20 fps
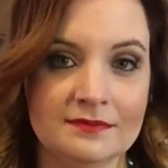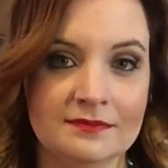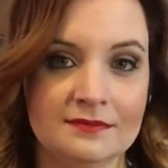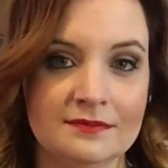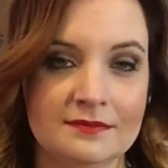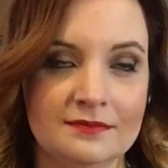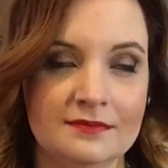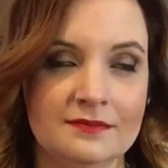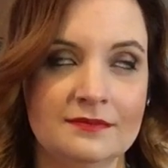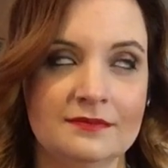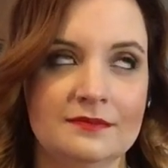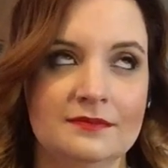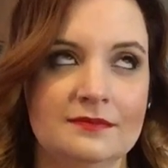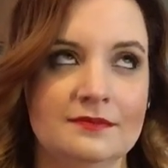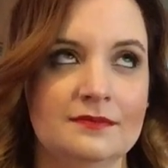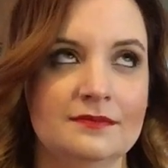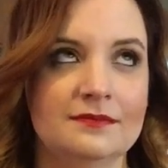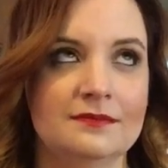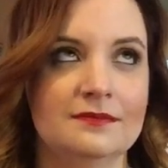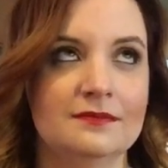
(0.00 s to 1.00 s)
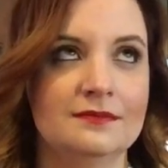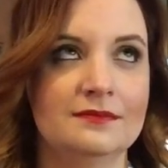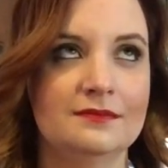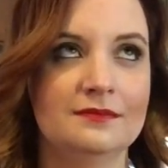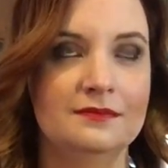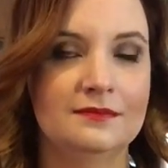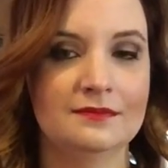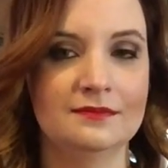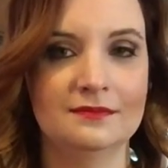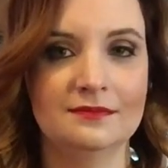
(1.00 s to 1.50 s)

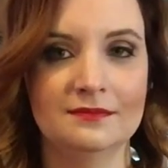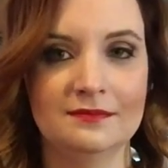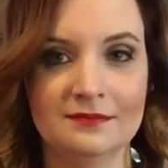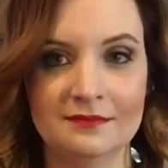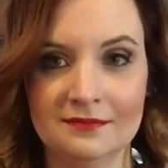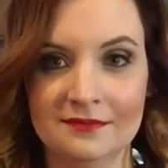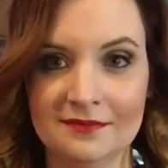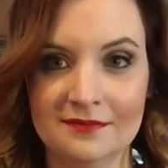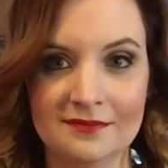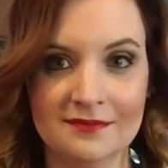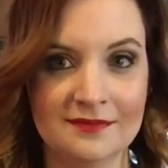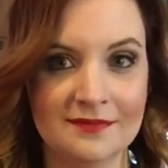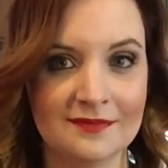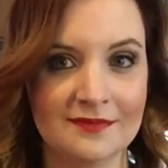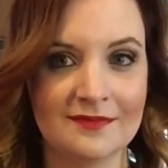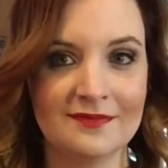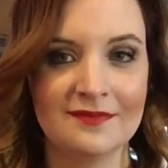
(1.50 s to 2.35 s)
(no one is talking)